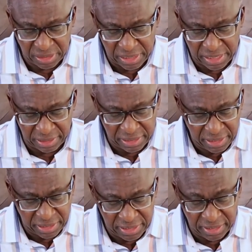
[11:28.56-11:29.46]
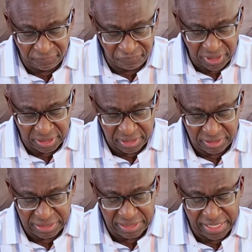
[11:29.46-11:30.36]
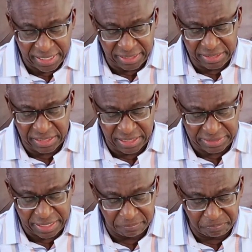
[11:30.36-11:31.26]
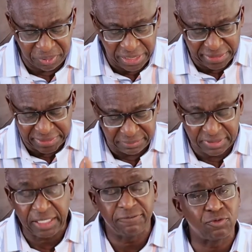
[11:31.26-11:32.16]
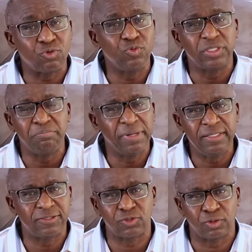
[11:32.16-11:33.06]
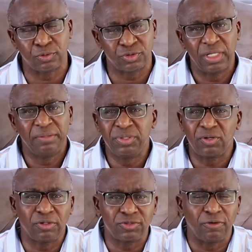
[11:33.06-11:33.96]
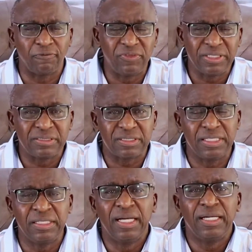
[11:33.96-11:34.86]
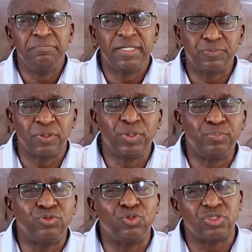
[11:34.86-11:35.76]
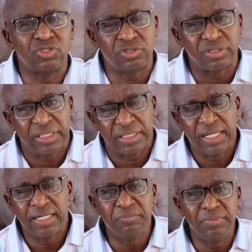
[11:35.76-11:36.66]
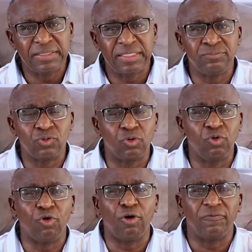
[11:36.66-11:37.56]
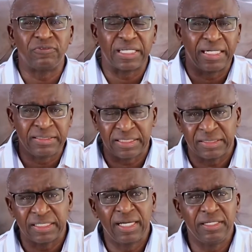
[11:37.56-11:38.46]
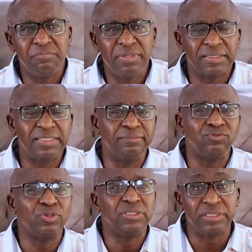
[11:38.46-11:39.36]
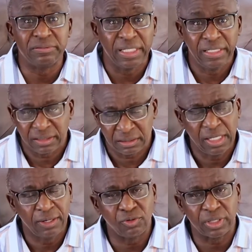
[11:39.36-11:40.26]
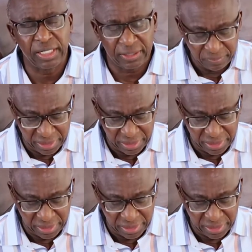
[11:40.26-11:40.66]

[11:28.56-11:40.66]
Uh, in the faith, in their greediness, and pierce themselves through with many sorrows. Because of this thing, it makes some people to stray. It makes them to go off tangent. It makes them to derail, okay?